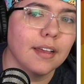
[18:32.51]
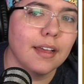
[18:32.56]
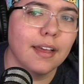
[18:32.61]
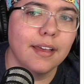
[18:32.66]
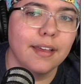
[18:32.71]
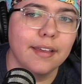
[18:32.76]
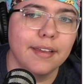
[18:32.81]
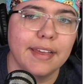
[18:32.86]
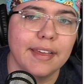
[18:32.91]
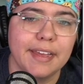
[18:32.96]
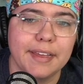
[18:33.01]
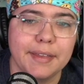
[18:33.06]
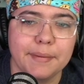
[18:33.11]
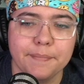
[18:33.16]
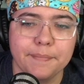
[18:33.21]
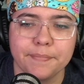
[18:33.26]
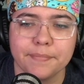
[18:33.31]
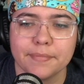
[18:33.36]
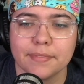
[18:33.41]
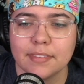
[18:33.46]
But
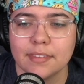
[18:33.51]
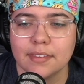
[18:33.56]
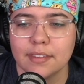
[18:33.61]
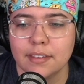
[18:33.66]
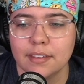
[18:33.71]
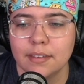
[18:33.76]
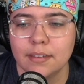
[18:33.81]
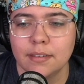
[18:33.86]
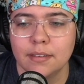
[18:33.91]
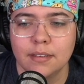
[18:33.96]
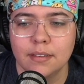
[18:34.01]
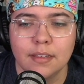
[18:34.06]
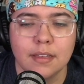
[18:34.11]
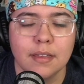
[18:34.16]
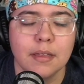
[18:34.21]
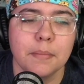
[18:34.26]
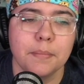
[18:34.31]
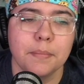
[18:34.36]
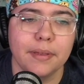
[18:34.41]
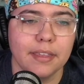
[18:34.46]

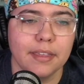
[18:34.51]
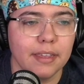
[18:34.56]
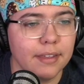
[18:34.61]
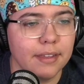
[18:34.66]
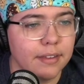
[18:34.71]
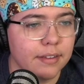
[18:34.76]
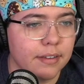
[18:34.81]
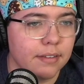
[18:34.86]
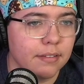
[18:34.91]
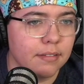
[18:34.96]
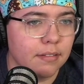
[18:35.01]
yeah.